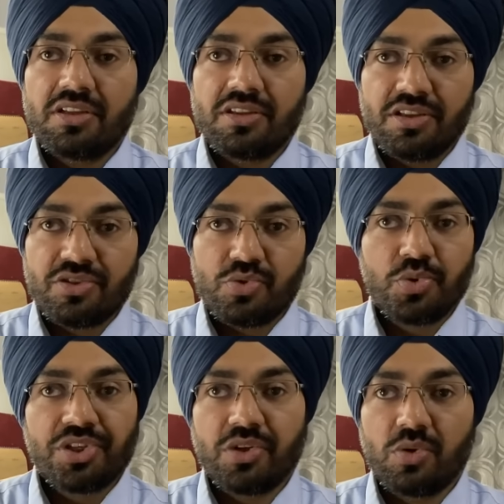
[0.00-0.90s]
these 2
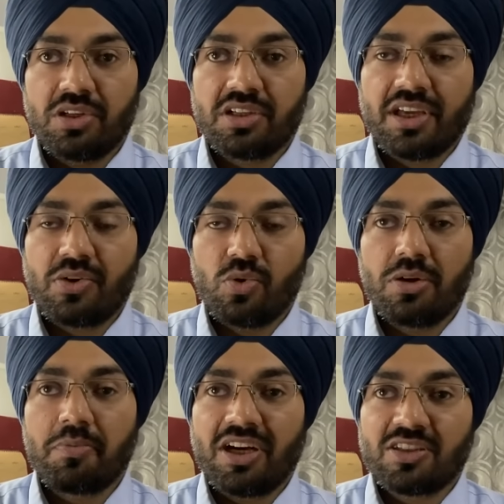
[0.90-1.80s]
shareholders can
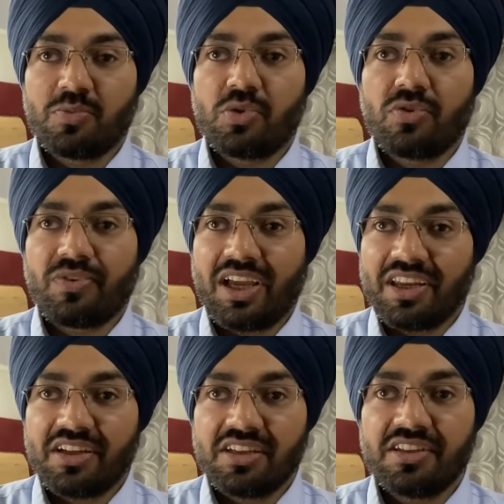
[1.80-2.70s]
hold passport of
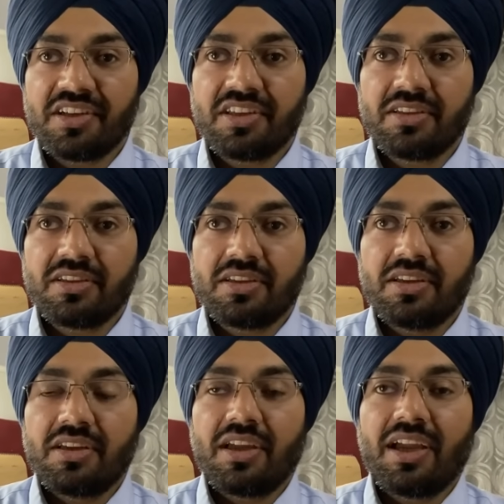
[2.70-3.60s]
any country
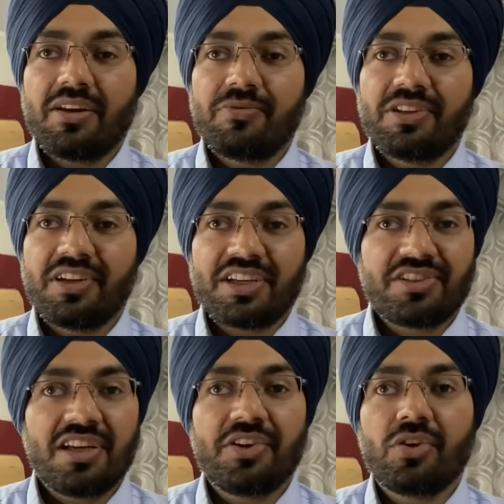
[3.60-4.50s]
and with the
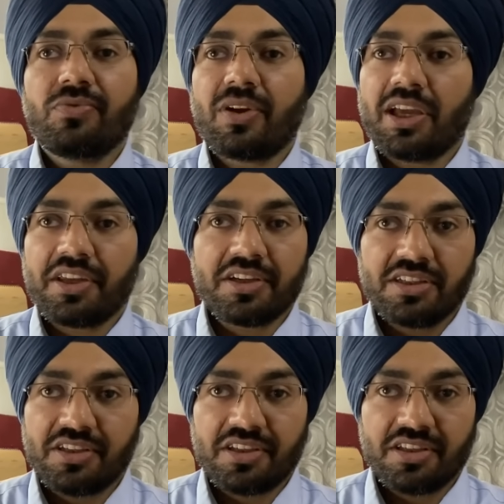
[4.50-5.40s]
nationality of any
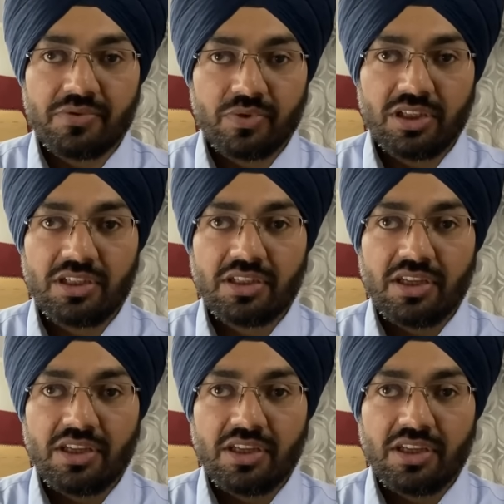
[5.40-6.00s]
country in the world,